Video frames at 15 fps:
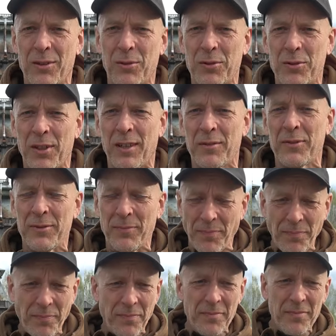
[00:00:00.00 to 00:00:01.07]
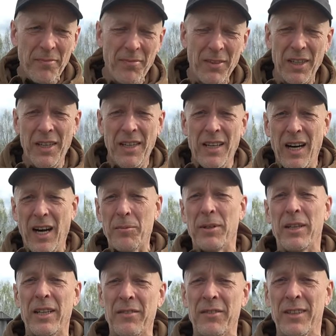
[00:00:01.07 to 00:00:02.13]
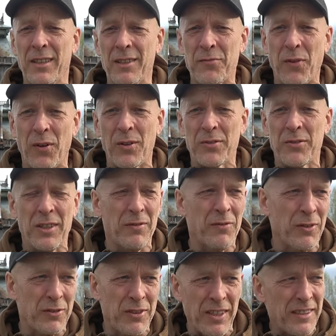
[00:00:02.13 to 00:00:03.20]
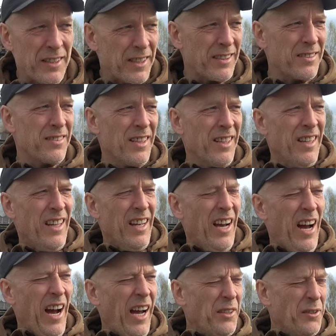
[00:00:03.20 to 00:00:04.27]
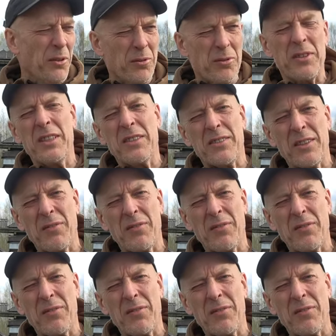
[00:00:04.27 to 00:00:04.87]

that good stuff i've been living in this forest here for 10 years i use these